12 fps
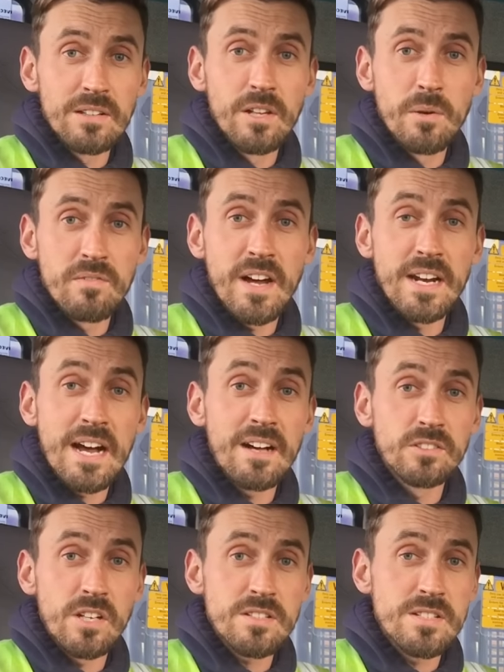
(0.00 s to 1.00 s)
the Louis van
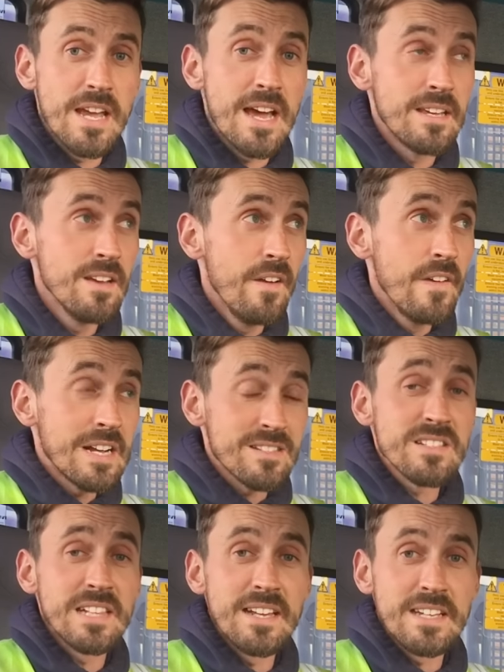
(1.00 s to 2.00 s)
Gaal dossier, and
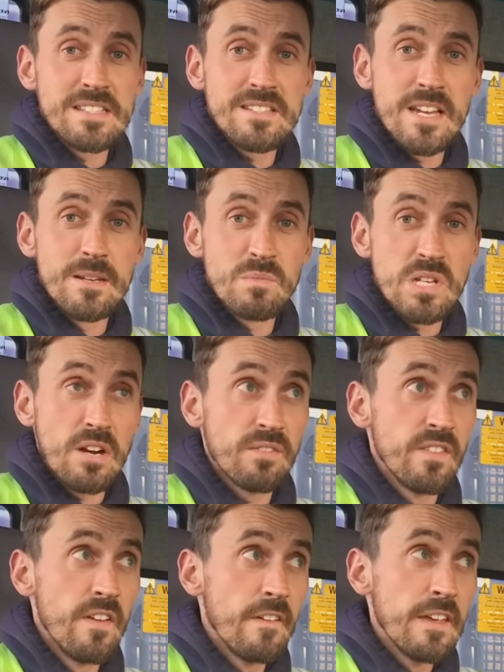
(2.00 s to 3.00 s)
slagging teams off.